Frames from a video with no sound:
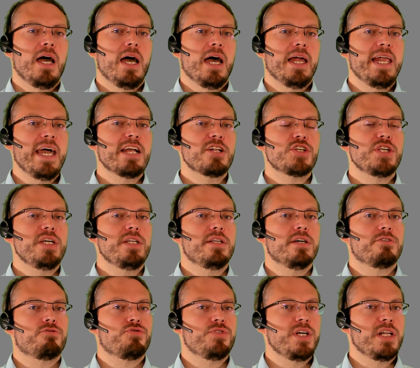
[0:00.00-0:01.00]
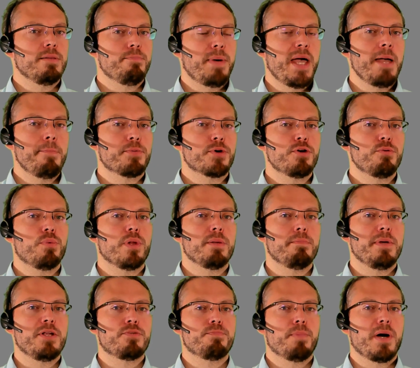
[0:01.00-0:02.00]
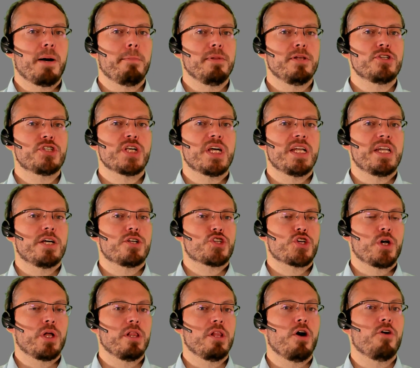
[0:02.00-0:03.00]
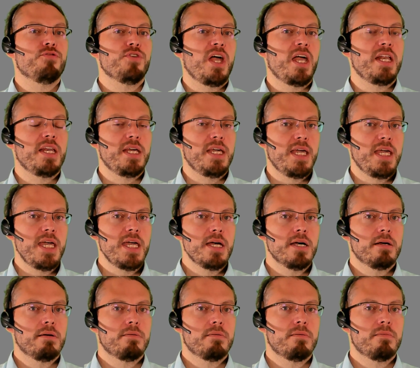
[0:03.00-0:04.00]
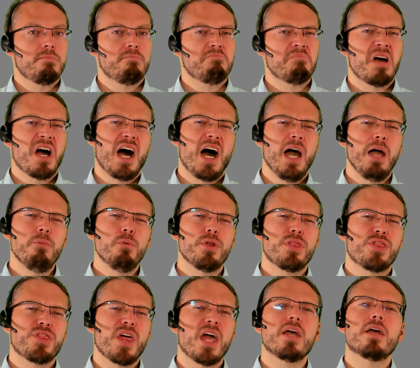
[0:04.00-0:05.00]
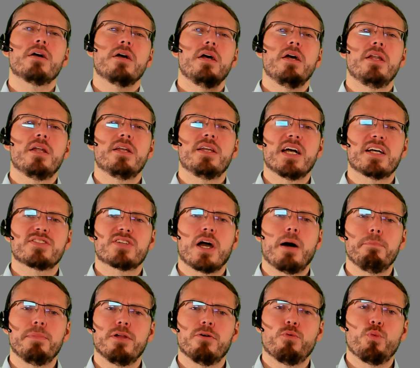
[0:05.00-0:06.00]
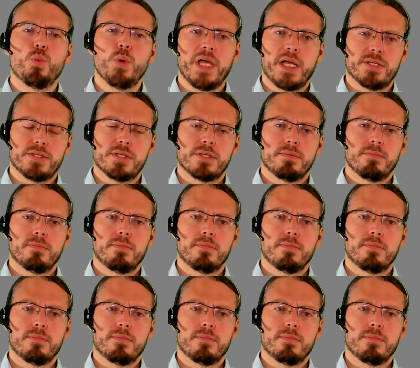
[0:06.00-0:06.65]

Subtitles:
And actually, the real paper will be published in the channel of NDE, I would think, in the next couple of weeks.